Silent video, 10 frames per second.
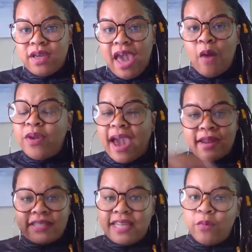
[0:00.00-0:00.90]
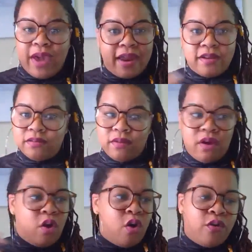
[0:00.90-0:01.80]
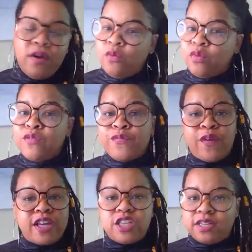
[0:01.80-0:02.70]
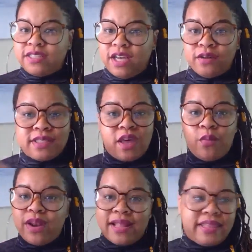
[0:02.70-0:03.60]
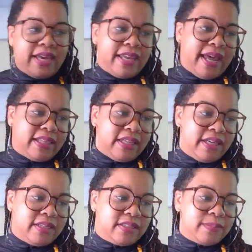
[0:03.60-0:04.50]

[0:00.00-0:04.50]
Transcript: And we got to take, we got to refresh ourselves so that we're not thinking like this.